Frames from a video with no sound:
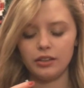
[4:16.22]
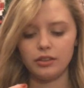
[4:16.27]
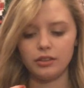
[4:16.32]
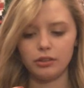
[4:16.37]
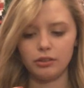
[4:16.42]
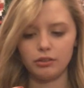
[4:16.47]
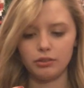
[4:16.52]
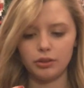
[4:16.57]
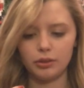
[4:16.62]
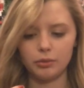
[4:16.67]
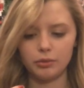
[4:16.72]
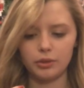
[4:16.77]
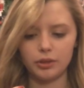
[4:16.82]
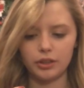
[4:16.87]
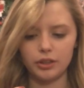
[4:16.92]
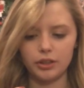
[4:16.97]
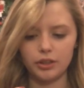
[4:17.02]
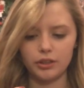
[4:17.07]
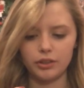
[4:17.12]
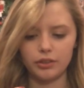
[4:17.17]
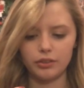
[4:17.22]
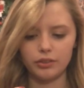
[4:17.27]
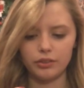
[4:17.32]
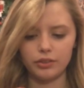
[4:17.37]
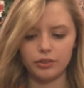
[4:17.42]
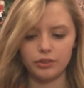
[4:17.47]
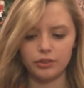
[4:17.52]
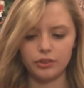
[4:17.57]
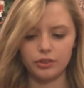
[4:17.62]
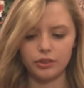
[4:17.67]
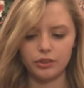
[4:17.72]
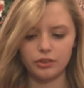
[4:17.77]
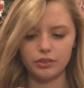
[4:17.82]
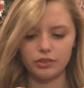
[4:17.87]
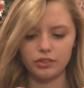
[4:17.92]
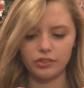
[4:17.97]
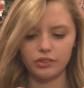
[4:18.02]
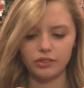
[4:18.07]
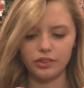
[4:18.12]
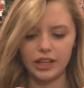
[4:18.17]
don't know what color this is.
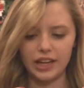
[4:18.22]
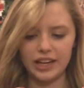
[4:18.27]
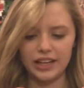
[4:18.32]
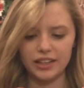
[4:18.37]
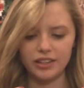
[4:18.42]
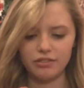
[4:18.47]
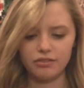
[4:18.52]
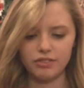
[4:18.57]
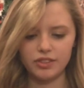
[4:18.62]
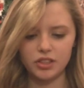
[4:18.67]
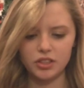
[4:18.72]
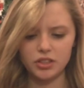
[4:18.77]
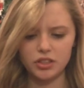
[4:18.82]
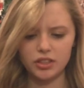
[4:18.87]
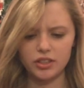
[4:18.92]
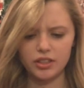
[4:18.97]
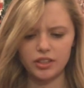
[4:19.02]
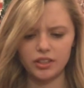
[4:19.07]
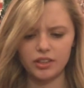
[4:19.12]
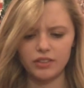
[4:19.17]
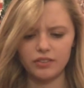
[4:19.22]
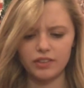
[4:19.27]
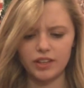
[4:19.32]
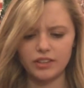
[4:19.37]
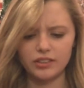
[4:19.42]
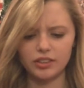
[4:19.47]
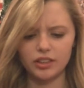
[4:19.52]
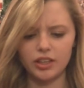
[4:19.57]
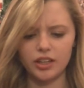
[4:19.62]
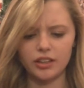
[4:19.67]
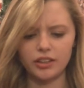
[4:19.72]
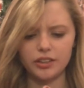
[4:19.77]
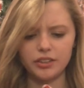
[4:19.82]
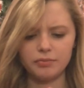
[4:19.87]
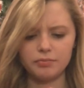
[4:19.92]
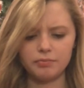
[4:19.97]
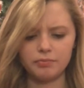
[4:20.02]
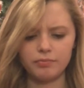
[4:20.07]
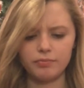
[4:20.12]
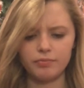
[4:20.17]
Lionfish, I think, if that's a color.
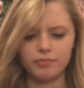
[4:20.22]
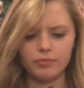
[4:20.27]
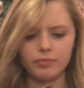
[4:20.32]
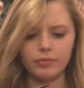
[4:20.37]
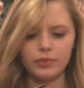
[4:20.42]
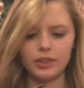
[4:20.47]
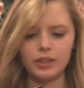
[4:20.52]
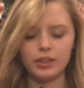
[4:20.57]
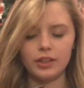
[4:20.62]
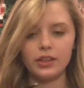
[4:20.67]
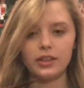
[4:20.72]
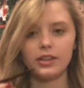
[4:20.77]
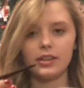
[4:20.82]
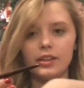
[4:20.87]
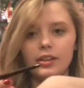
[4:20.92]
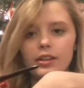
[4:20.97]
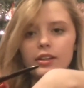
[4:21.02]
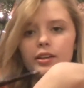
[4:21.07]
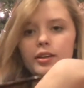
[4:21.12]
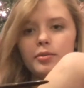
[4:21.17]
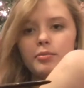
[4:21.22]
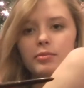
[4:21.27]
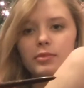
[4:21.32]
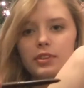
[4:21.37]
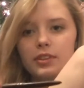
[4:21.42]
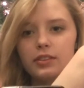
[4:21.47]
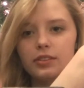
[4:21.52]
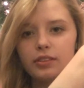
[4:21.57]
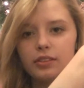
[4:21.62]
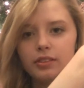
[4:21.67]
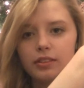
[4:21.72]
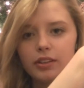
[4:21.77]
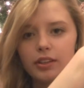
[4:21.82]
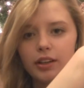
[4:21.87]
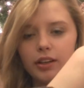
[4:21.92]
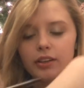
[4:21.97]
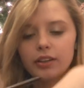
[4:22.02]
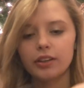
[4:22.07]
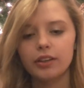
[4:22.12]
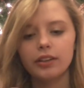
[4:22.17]
Yep, this is a
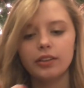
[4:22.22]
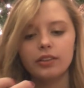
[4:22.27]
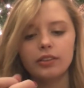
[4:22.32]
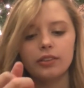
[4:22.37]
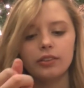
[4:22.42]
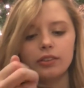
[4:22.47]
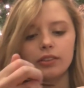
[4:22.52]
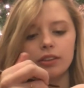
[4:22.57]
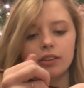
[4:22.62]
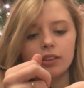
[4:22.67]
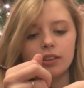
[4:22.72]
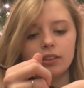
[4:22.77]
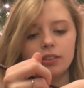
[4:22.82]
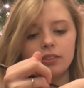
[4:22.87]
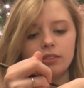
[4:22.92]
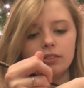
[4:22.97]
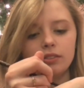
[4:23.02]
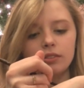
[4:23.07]
color. Hold on.